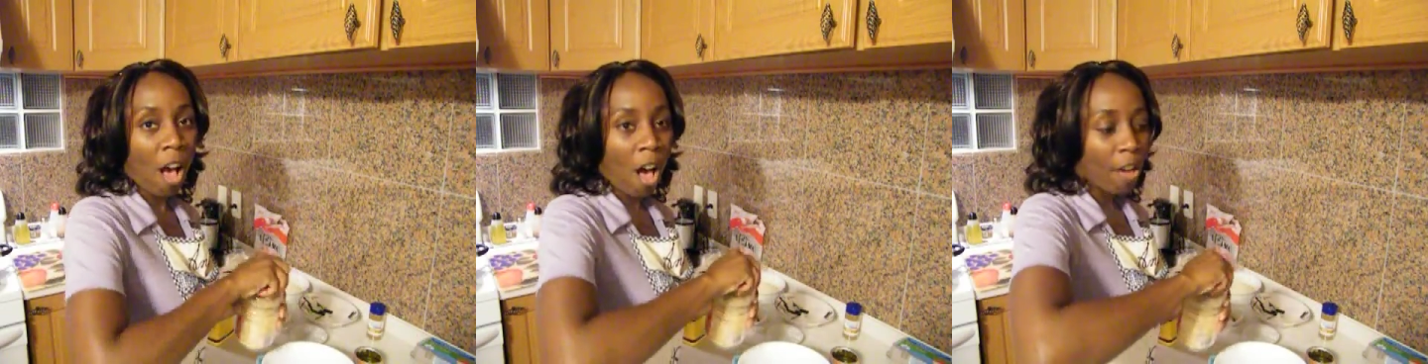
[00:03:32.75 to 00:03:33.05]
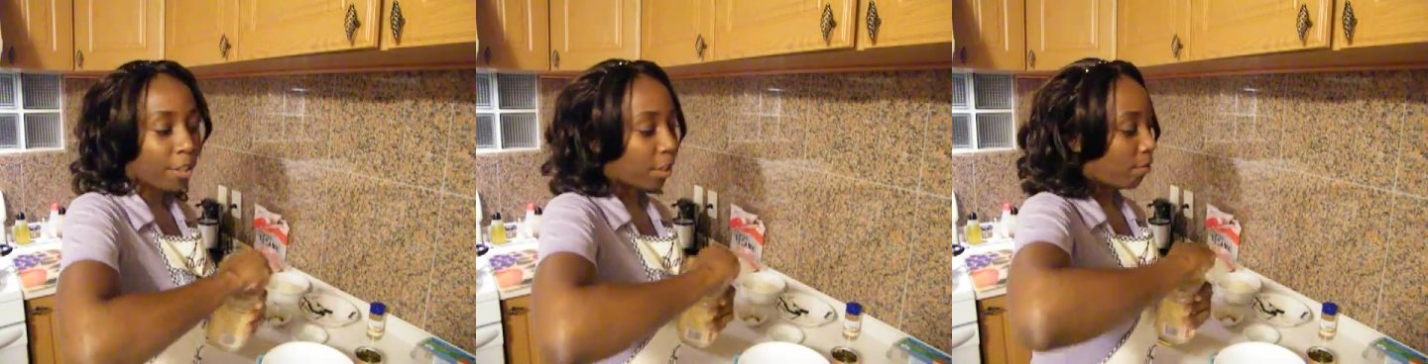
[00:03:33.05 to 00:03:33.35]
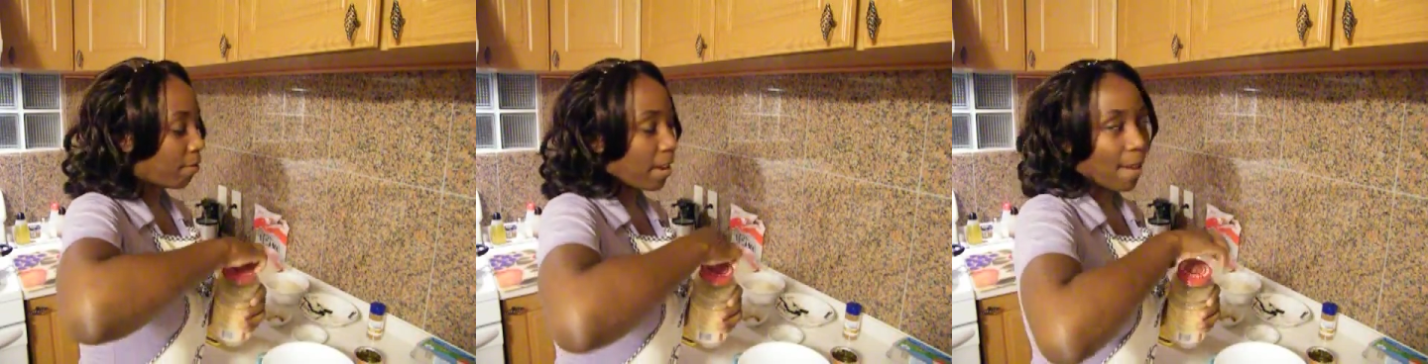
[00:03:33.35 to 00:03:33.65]

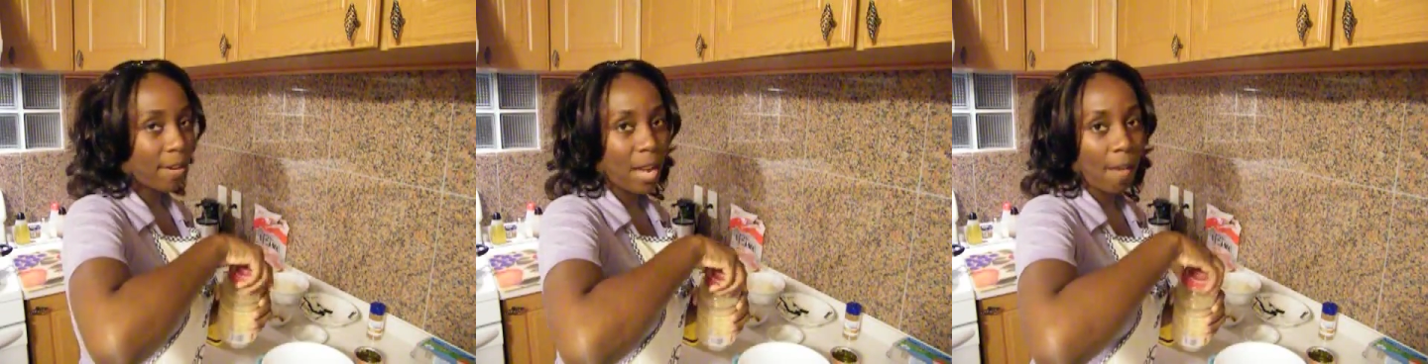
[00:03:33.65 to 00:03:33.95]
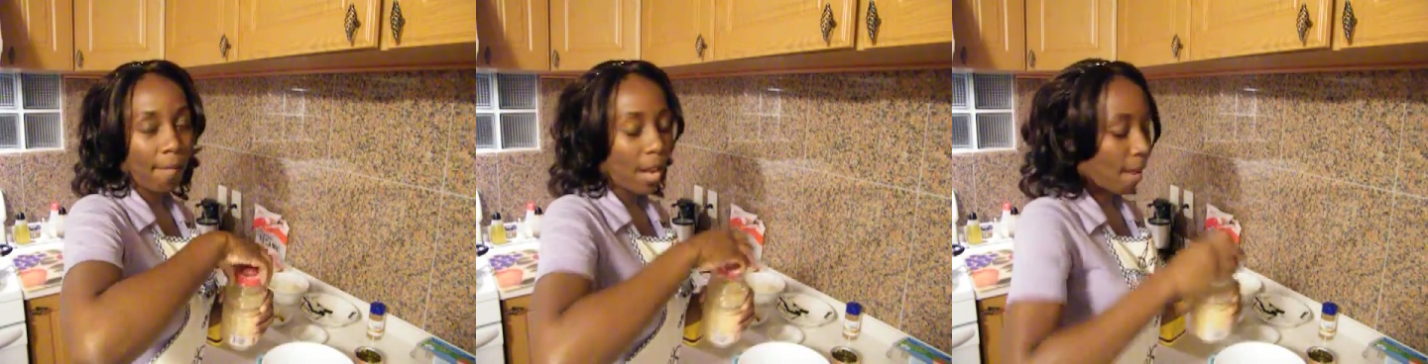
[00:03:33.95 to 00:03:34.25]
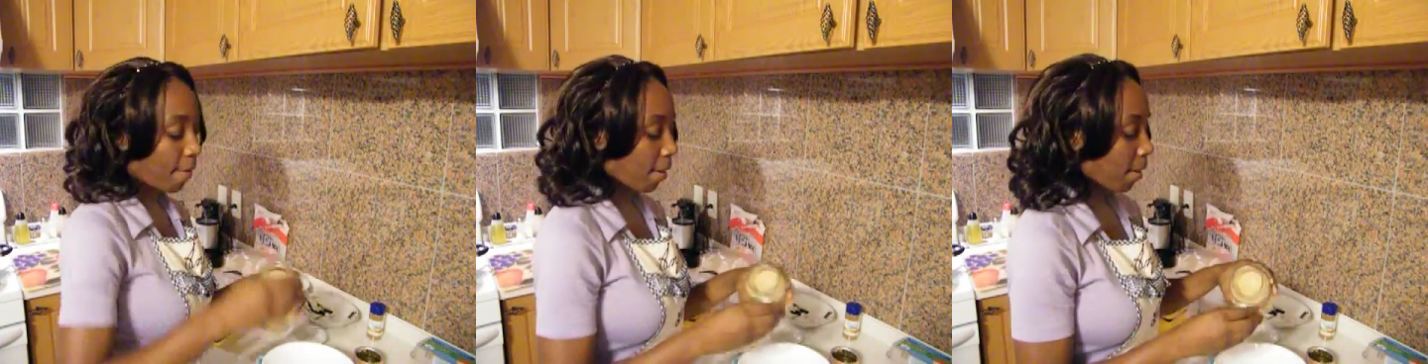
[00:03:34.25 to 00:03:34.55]
also, never
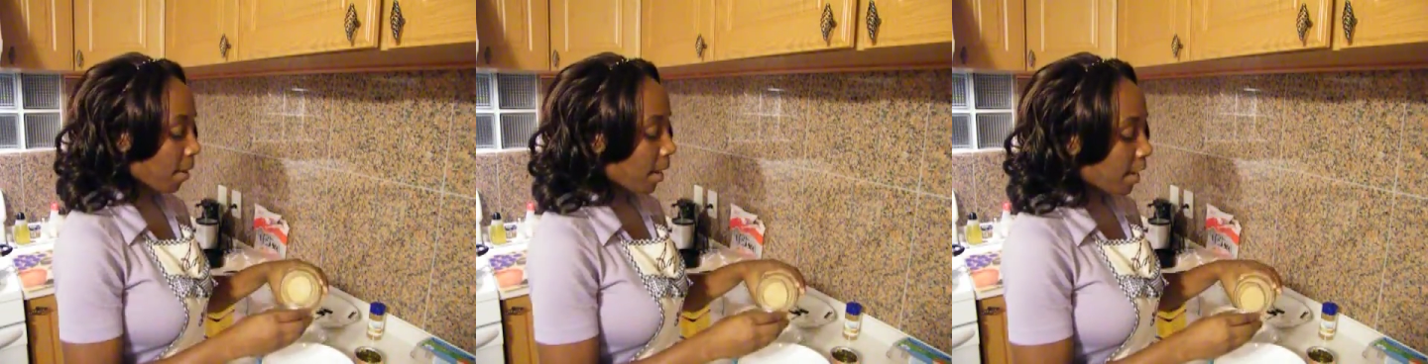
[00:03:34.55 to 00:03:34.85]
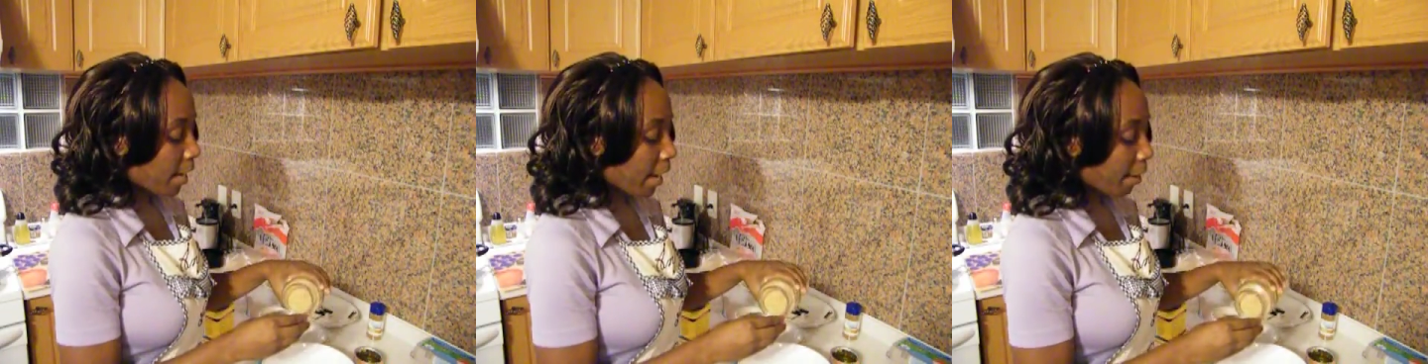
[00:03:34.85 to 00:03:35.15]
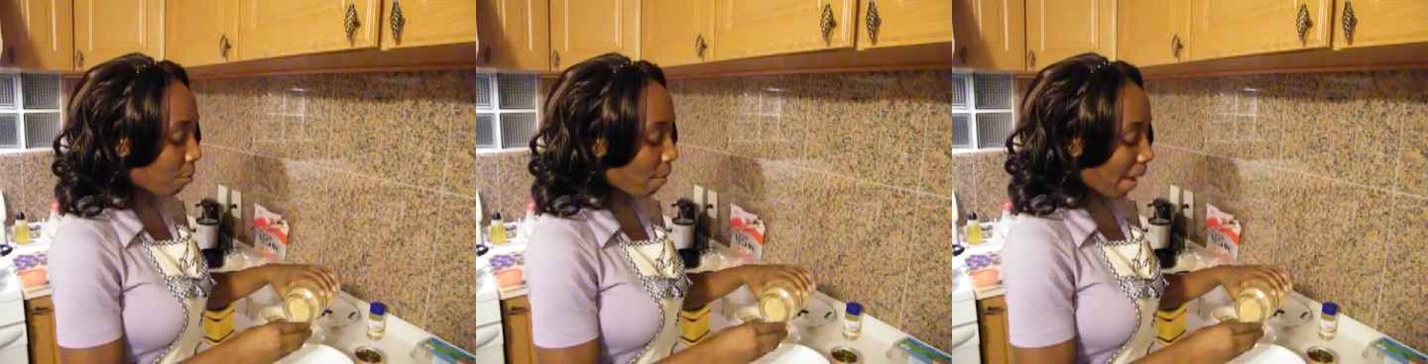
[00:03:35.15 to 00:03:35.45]

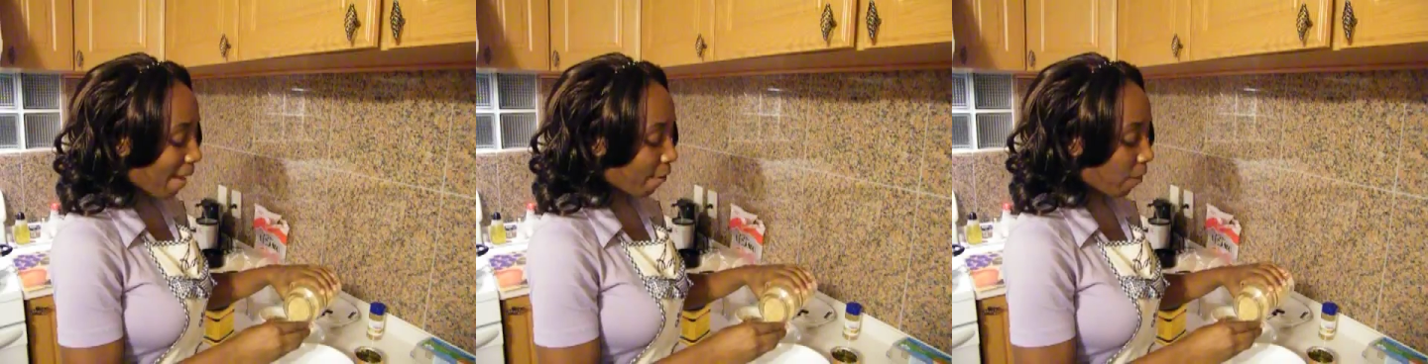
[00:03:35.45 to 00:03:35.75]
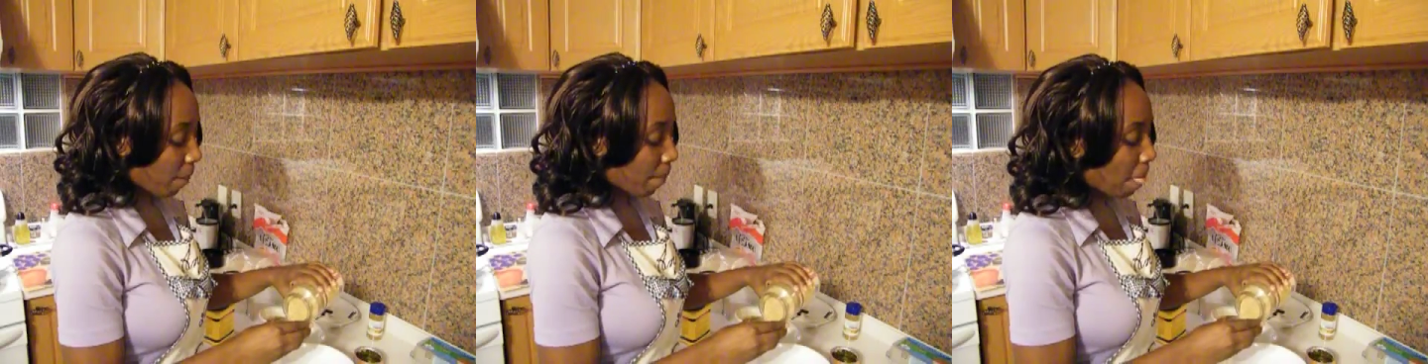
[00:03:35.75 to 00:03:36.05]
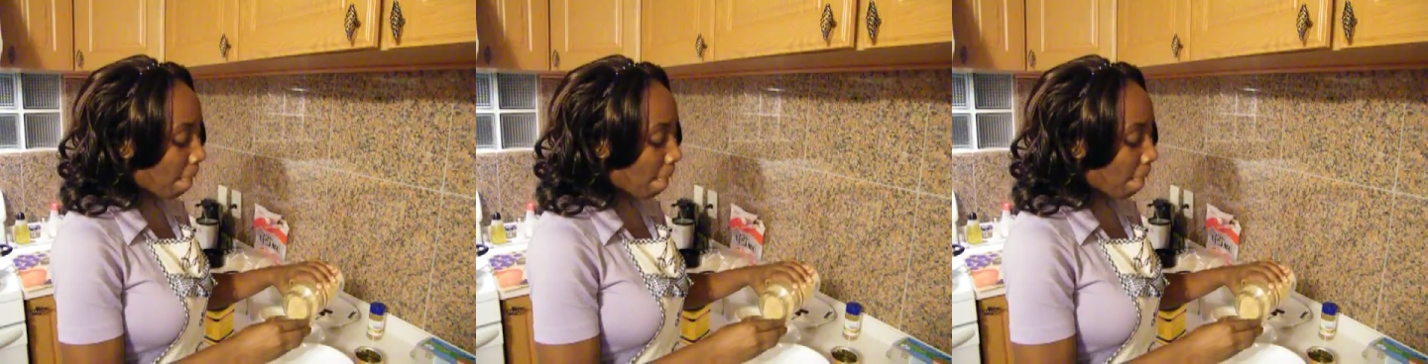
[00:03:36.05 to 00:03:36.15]
get away from